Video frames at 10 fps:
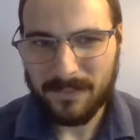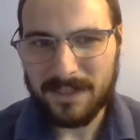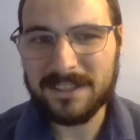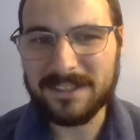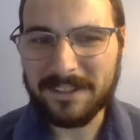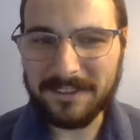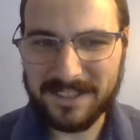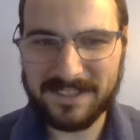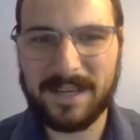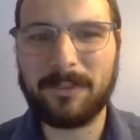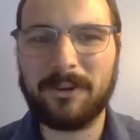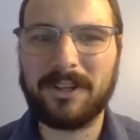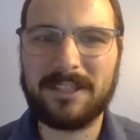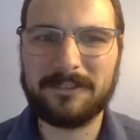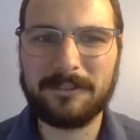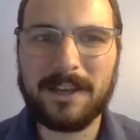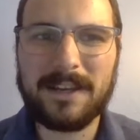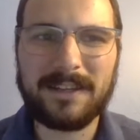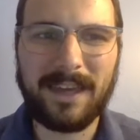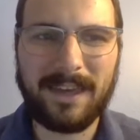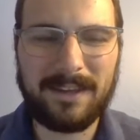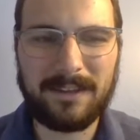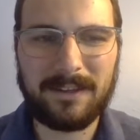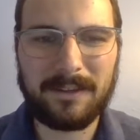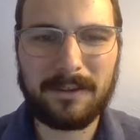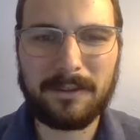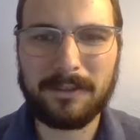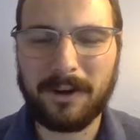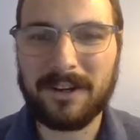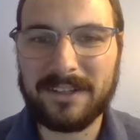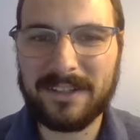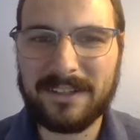Another example of a thought